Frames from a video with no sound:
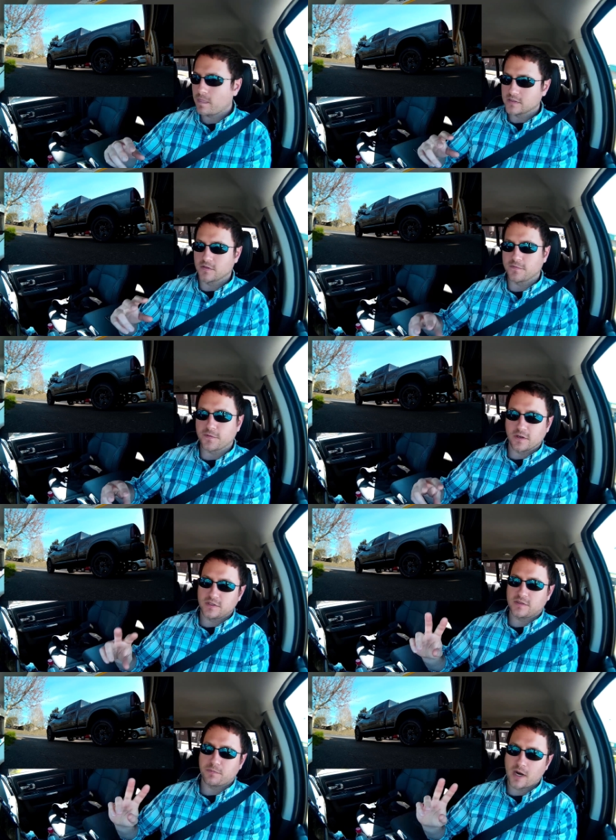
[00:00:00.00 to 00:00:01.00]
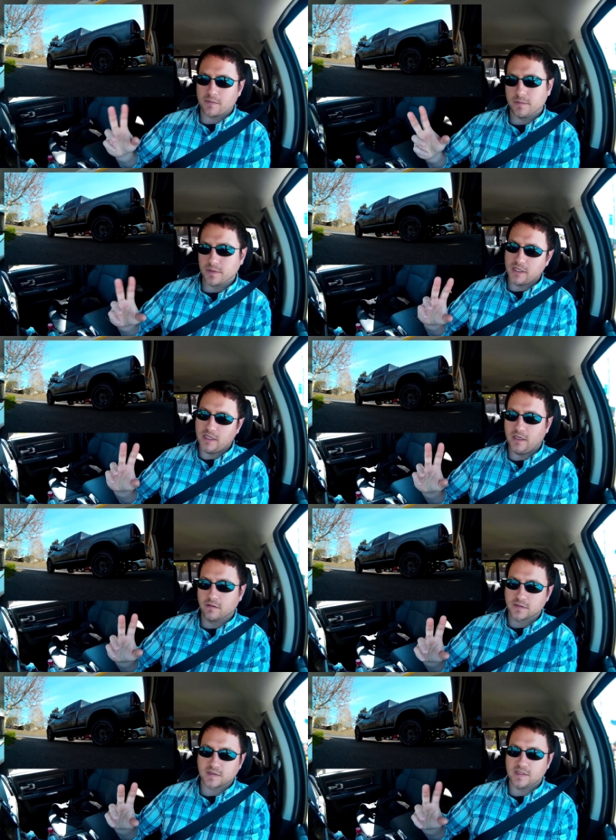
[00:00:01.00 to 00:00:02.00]
So the first probably
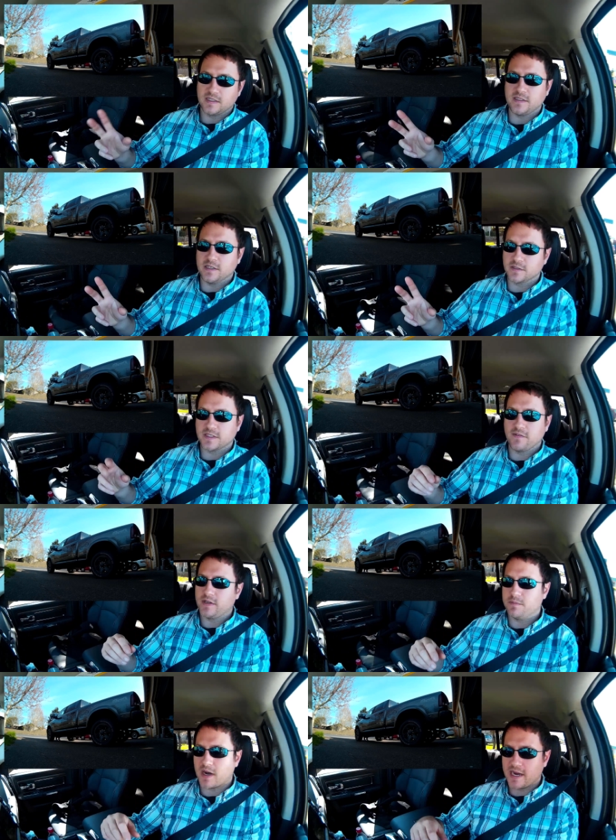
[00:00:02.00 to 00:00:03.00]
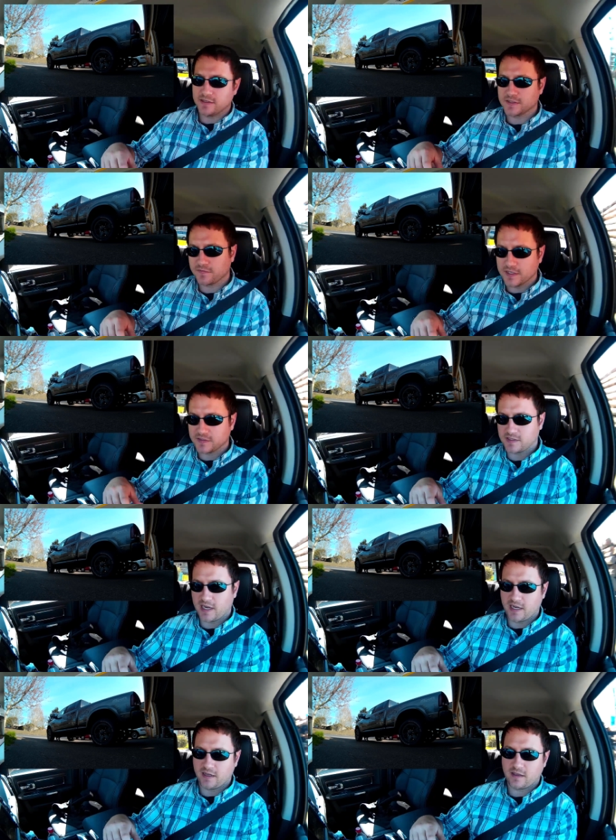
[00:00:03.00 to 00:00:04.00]
60 or 70 miles of this
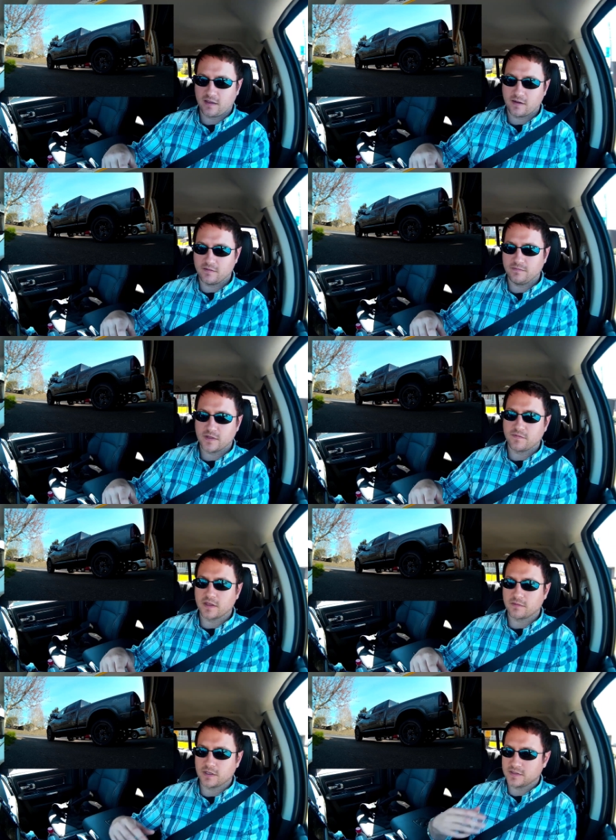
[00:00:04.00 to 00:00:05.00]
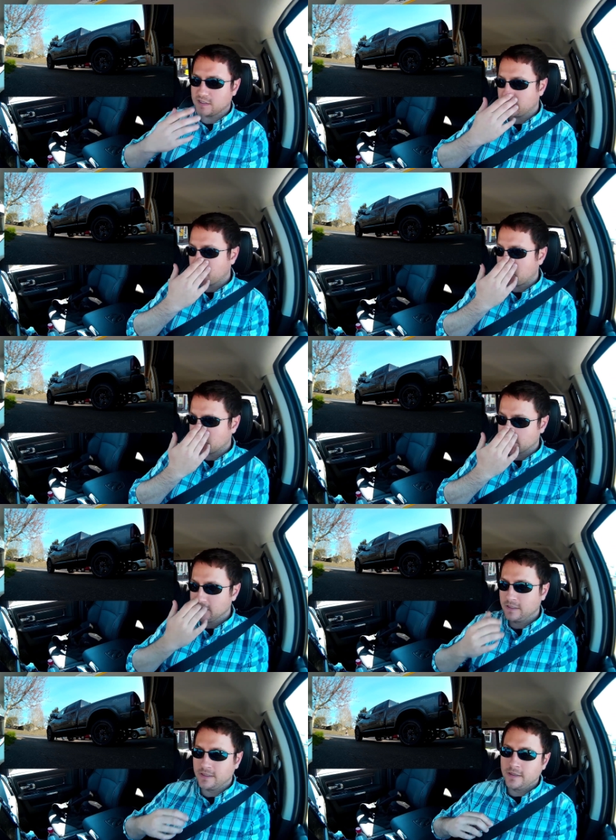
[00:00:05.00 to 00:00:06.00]
tank, of, the 360 miles
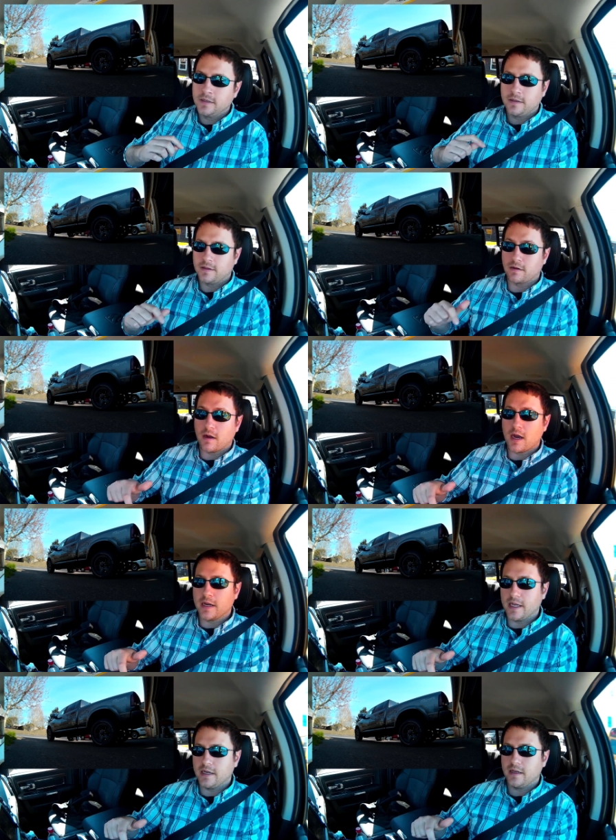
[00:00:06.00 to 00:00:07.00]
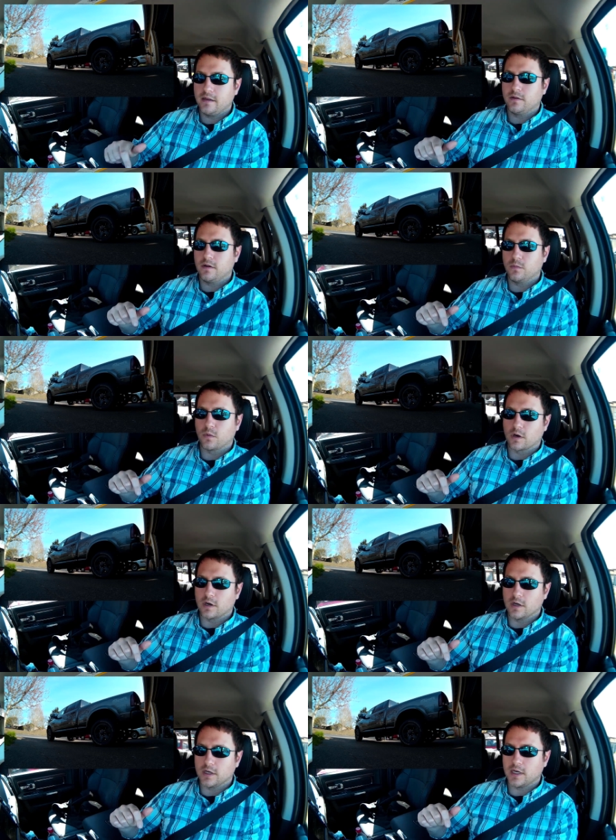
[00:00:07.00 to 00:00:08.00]
that are on it,
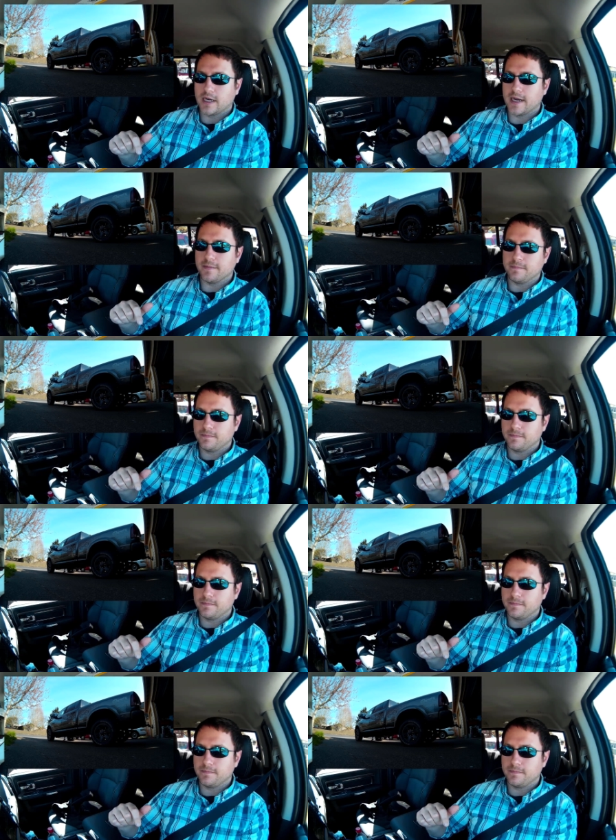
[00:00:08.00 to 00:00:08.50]
were uh,